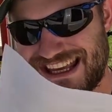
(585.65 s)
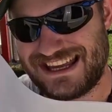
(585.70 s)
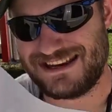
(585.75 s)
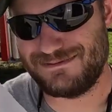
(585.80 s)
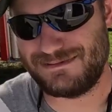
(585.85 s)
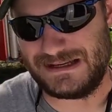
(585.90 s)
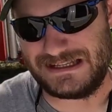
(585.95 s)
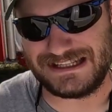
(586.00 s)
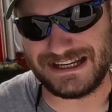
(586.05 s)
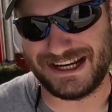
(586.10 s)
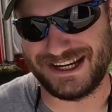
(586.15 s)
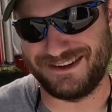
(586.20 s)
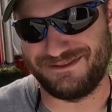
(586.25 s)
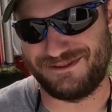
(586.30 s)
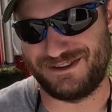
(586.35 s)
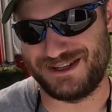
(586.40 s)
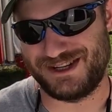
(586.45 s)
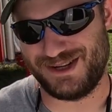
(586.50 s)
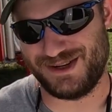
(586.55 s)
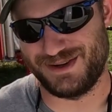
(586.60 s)
can be done
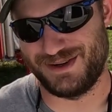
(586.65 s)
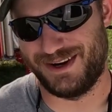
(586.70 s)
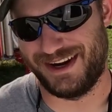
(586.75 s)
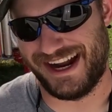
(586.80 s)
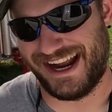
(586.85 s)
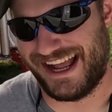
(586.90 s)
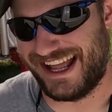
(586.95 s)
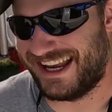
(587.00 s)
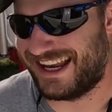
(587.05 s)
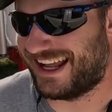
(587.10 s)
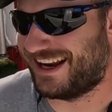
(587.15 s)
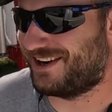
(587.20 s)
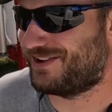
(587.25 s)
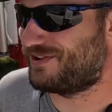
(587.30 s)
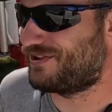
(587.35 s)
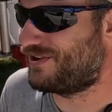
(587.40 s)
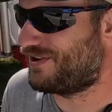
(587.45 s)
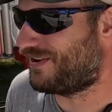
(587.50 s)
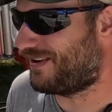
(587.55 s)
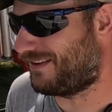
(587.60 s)
for $2,000. I
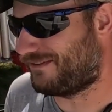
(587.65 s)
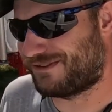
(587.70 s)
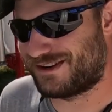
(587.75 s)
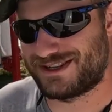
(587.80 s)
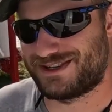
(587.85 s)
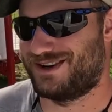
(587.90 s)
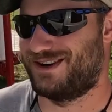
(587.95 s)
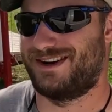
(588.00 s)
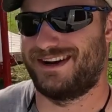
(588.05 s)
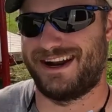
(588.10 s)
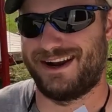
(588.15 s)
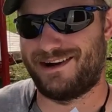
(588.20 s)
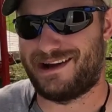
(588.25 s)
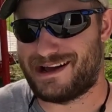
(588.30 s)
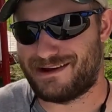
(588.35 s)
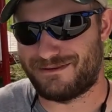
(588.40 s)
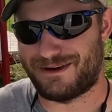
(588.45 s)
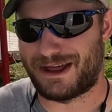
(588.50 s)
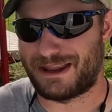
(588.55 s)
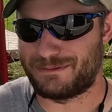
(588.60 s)
don't know it for certain. I don't
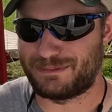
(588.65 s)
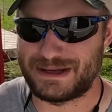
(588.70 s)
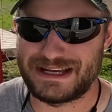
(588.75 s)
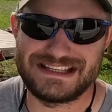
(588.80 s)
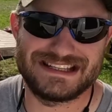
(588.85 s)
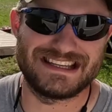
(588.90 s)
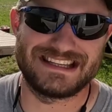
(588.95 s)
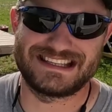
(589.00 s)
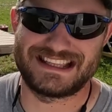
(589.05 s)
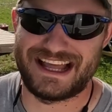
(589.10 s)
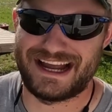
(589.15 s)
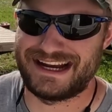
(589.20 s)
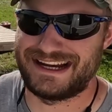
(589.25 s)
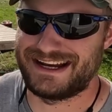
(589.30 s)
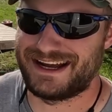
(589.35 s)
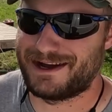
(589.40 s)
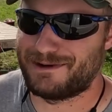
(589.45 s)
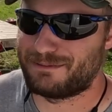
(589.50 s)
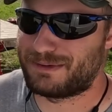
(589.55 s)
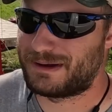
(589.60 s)
have all the pieces
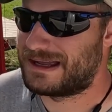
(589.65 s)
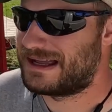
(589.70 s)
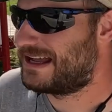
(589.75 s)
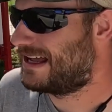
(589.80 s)
lined up,